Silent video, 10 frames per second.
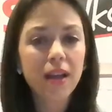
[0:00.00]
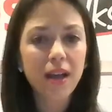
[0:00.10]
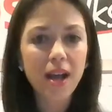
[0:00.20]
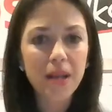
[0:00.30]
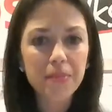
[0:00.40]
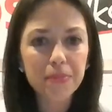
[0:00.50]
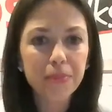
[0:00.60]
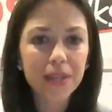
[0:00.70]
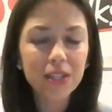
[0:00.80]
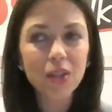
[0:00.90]

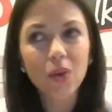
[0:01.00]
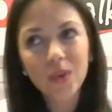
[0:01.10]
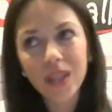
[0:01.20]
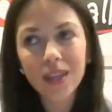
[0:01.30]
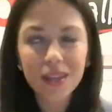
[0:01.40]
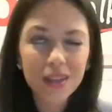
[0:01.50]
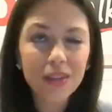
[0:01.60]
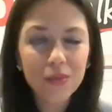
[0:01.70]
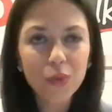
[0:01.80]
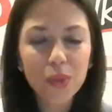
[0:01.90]
But, you know,
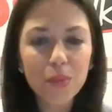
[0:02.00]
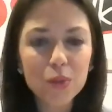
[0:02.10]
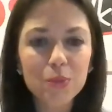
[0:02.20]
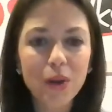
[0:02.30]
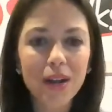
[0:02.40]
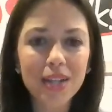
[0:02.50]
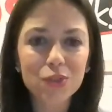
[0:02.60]
for the most part,